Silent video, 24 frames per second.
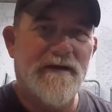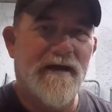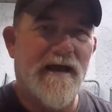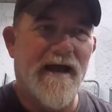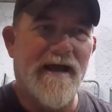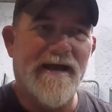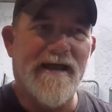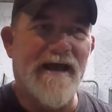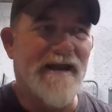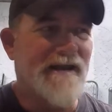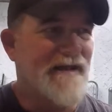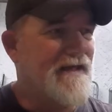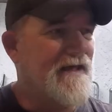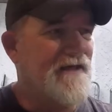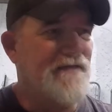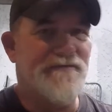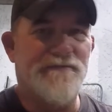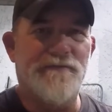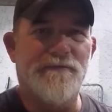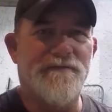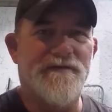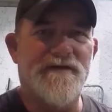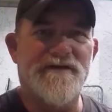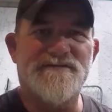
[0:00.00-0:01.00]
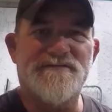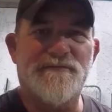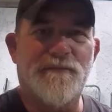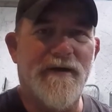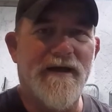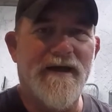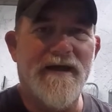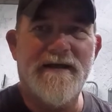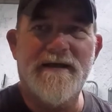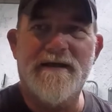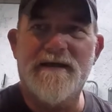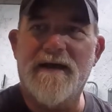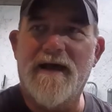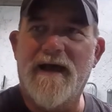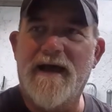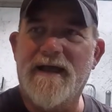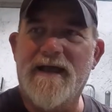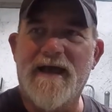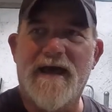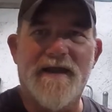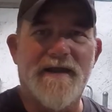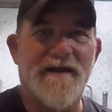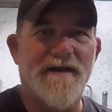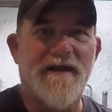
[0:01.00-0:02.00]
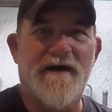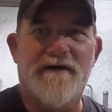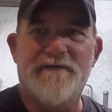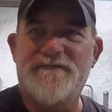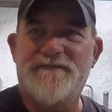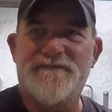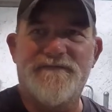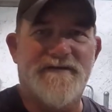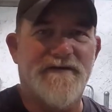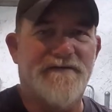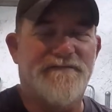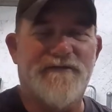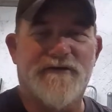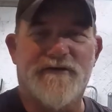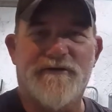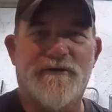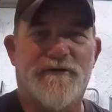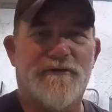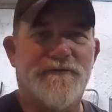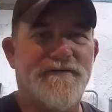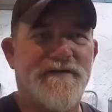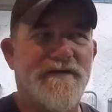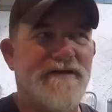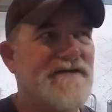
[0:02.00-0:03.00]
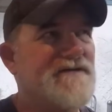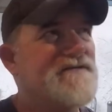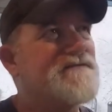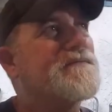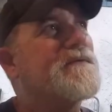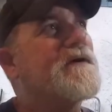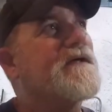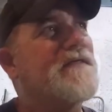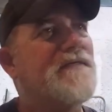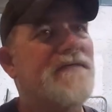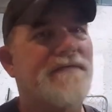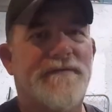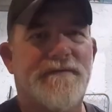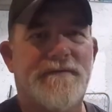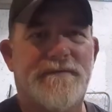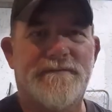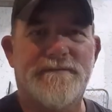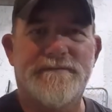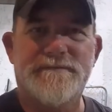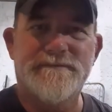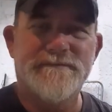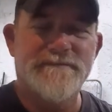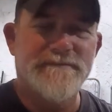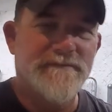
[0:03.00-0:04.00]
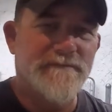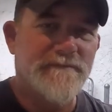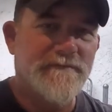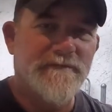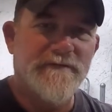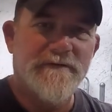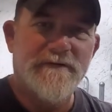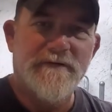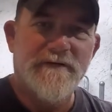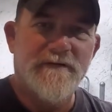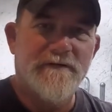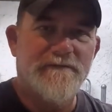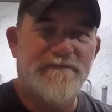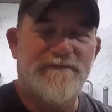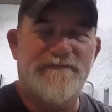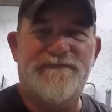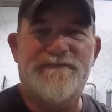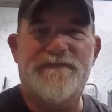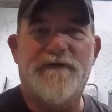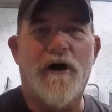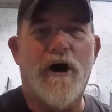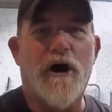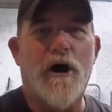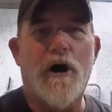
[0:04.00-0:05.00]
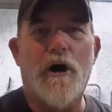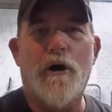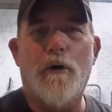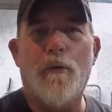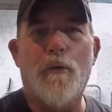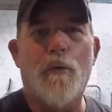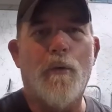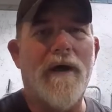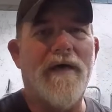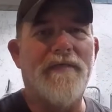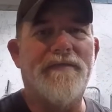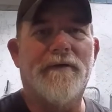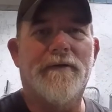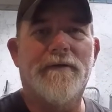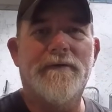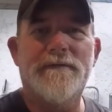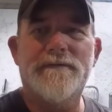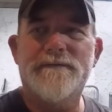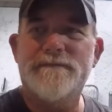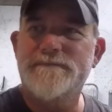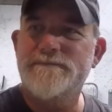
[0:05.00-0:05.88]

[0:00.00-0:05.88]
I got to get through this week. I got enough difficulties with fall weather,